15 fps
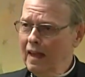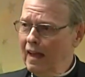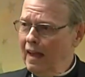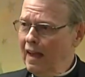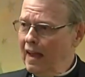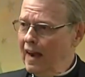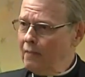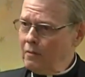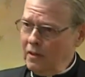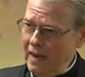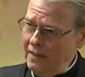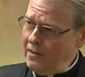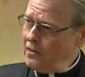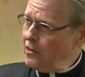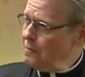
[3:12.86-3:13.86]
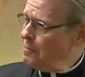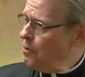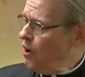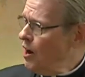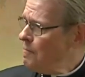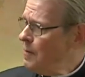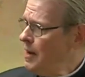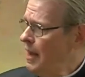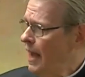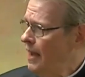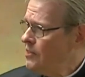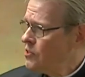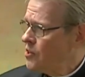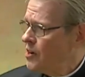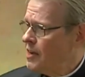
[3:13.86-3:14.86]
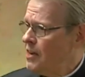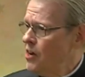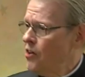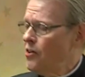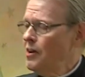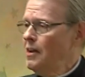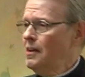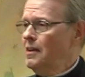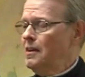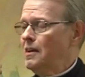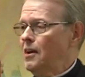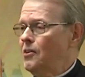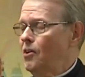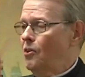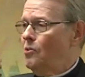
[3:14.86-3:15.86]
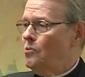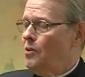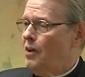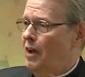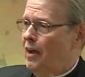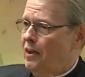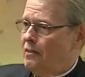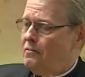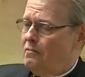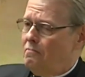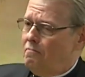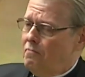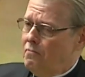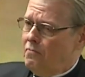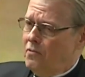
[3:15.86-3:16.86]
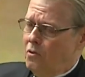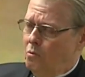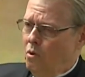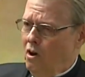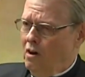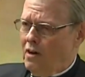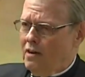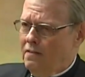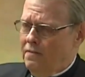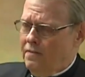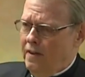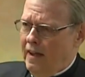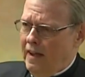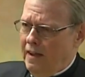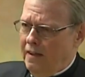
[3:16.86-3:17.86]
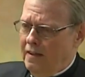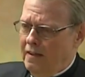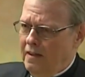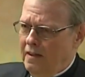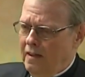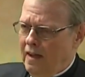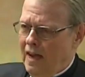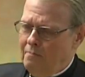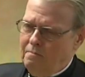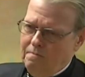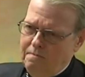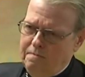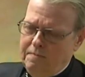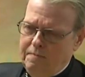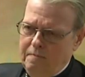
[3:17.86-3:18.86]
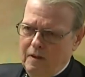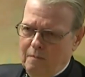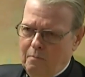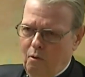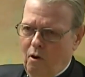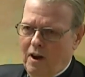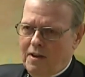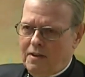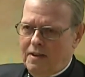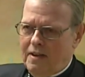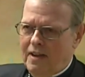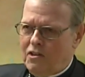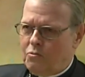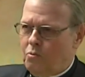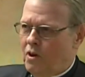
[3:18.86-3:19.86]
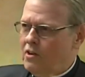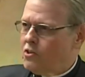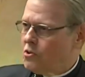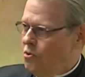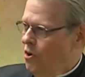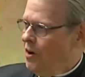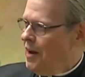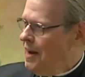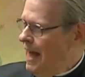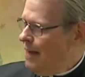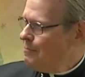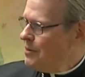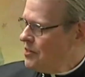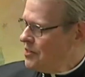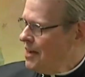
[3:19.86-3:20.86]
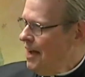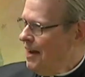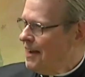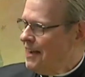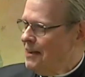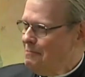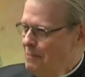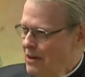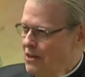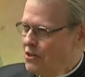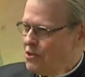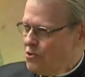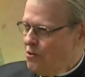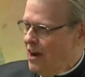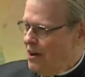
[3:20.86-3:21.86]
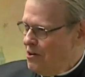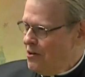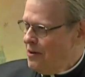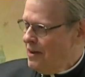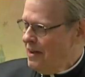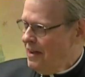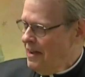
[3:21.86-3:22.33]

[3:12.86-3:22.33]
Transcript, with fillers: uh, and I'm glad that the department heads are here. You know, uh, the work of, uh, I'm appointed as what is called an apostolic administrator.